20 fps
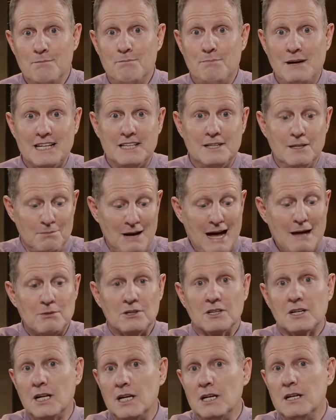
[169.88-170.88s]
but the
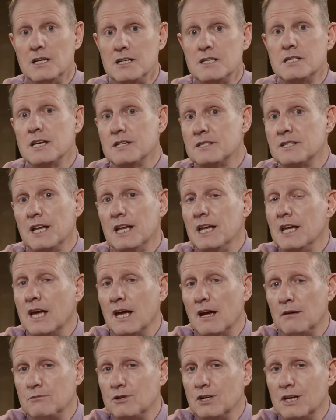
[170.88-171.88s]
Bible clearly says that He
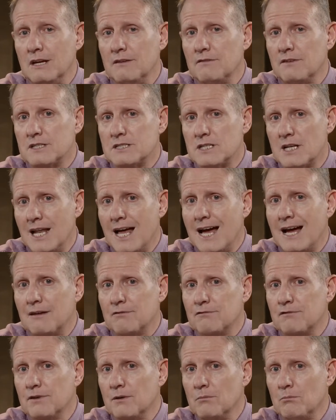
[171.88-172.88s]
came to give us
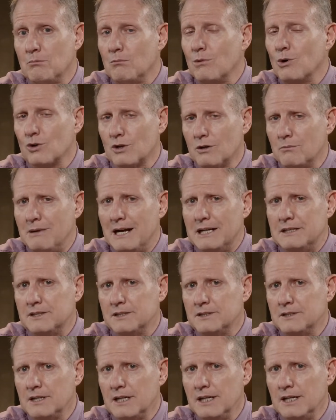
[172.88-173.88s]
life more
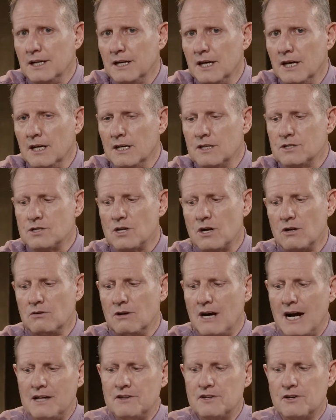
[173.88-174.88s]
abundantly. So
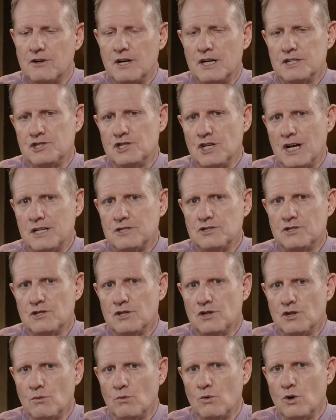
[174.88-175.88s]
either I judge
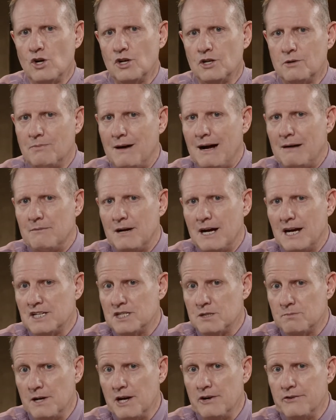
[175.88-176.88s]
the Word by my
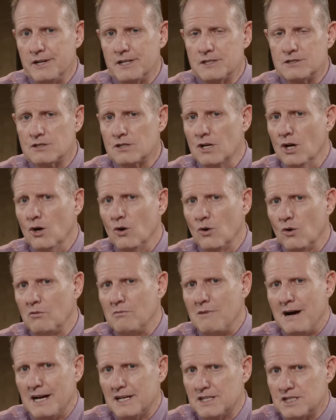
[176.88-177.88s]
experience, or
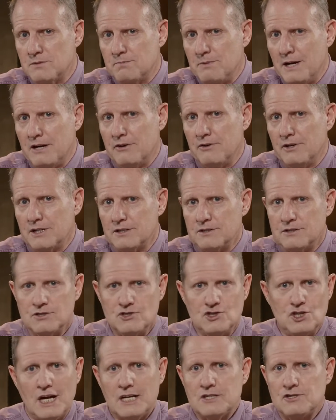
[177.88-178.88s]
my experience
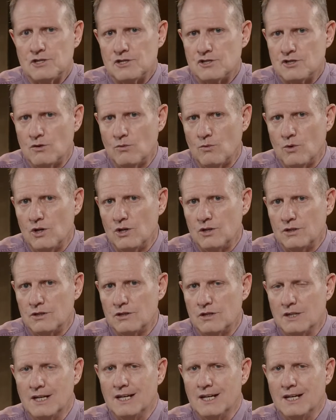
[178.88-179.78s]
judges the Word.